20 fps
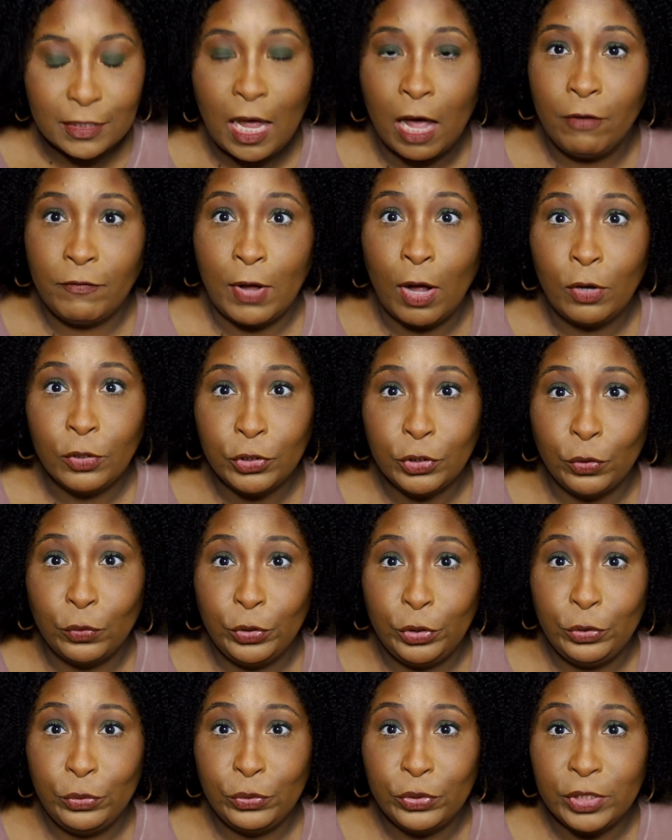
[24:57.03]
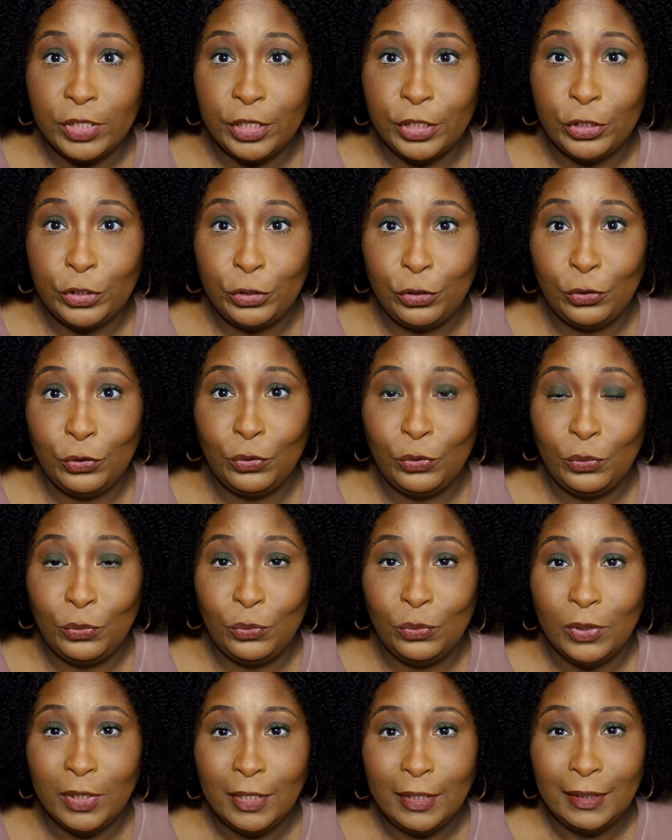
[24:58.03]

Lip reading: I've also used this to